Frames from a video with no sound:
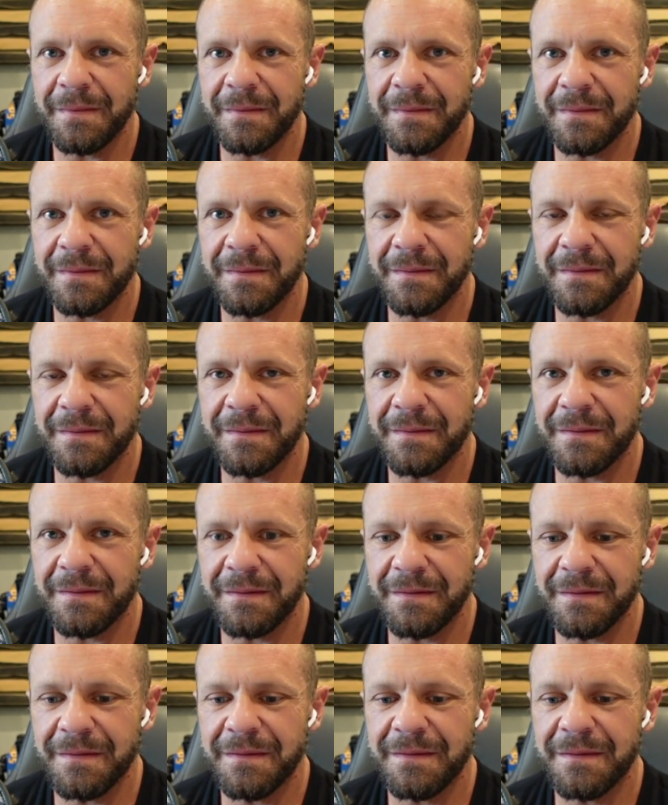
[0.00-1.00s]

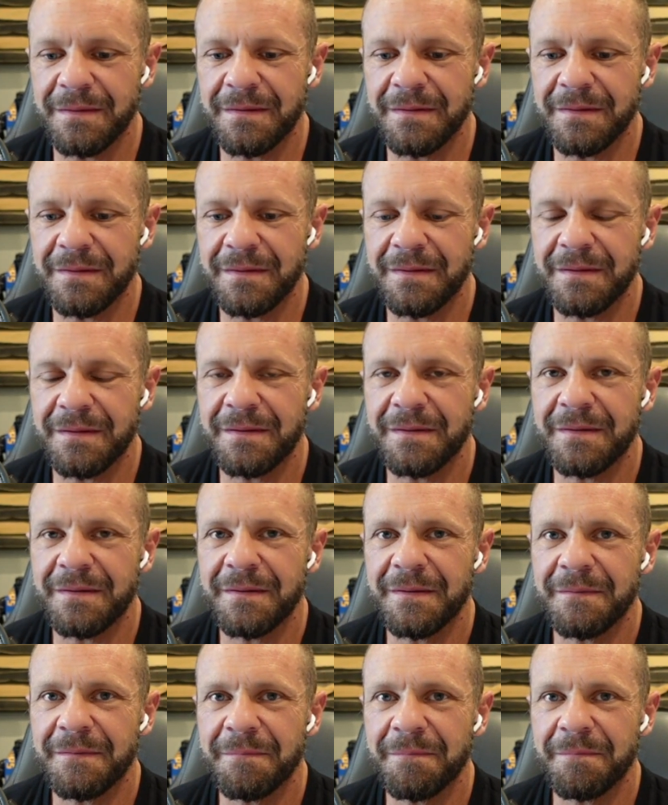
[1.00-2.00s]

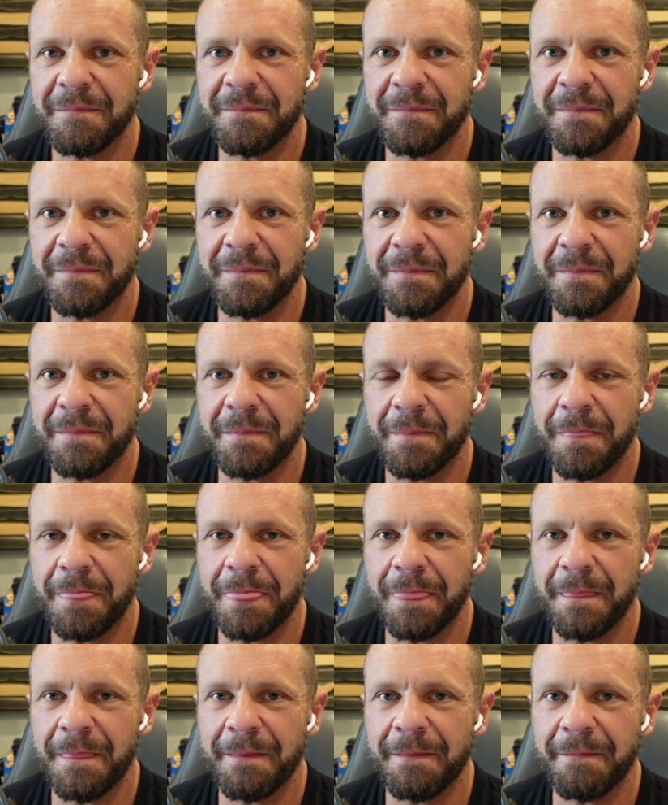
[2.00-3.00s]

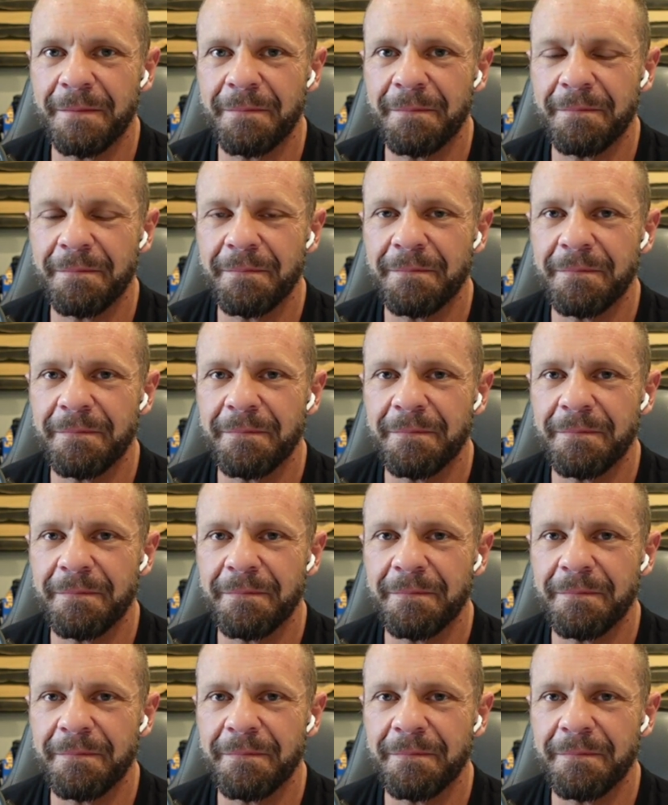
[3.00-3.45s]
No words are spoken by the person on screen.